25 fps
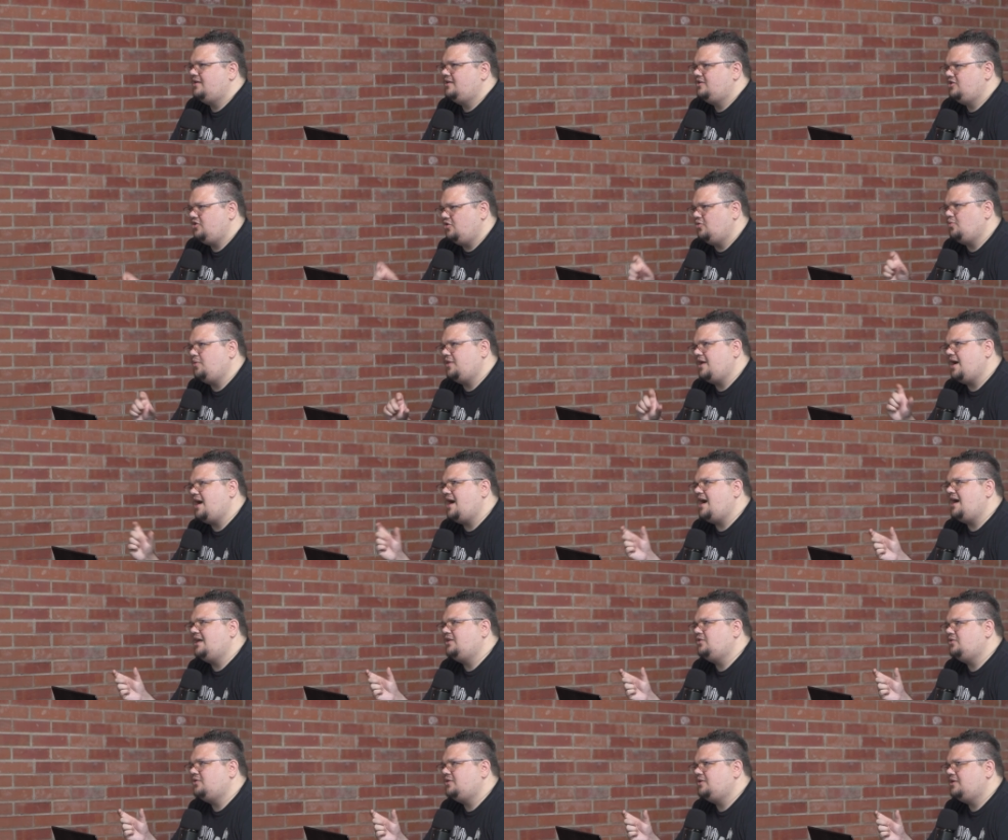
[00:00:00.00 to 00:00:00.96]
you know, with that
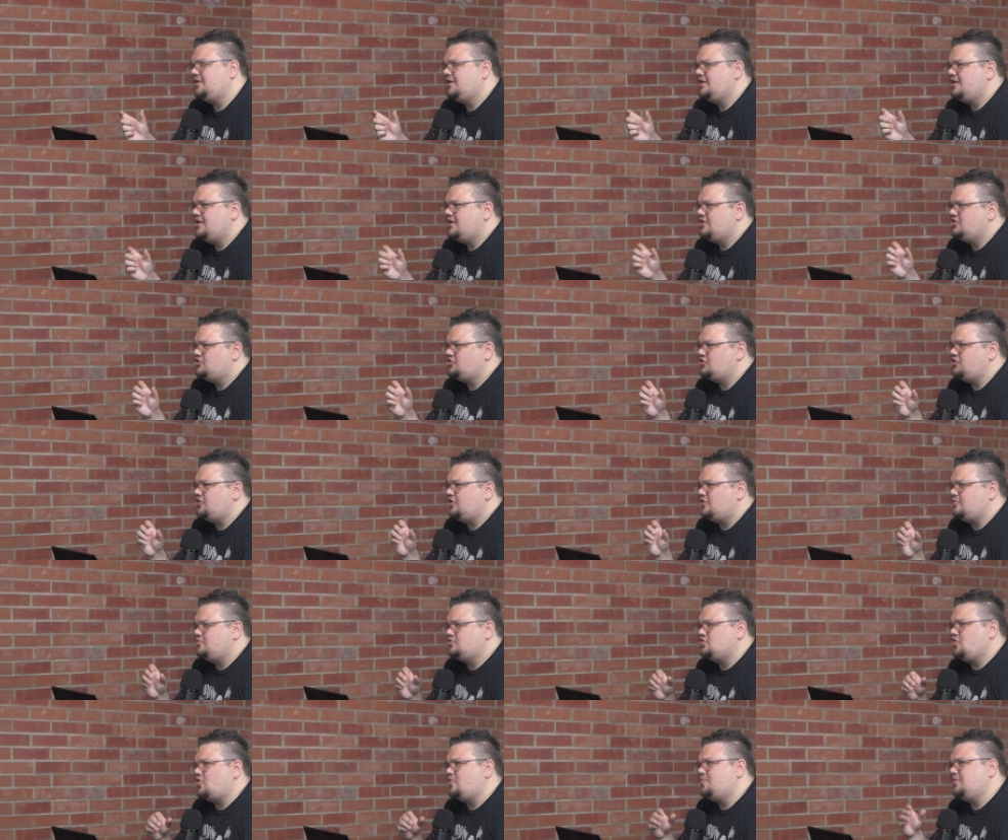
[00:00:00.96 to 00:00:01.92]
add-on. So you're
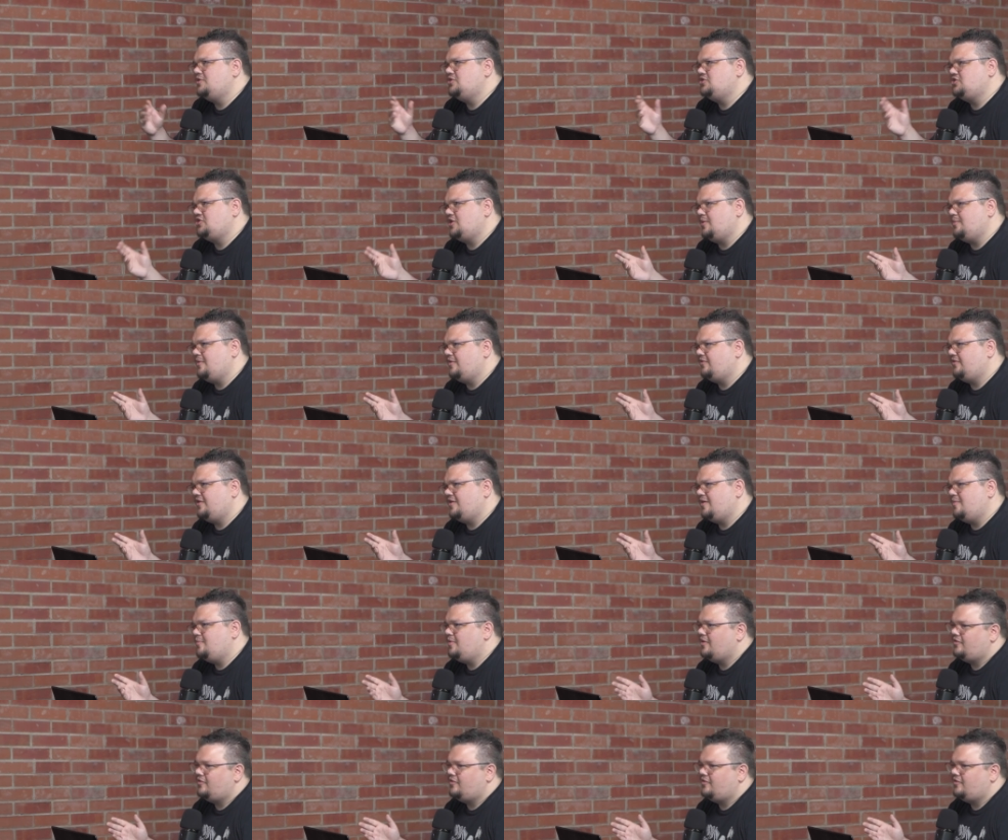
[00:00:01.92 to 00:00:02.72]
absorbing some of it,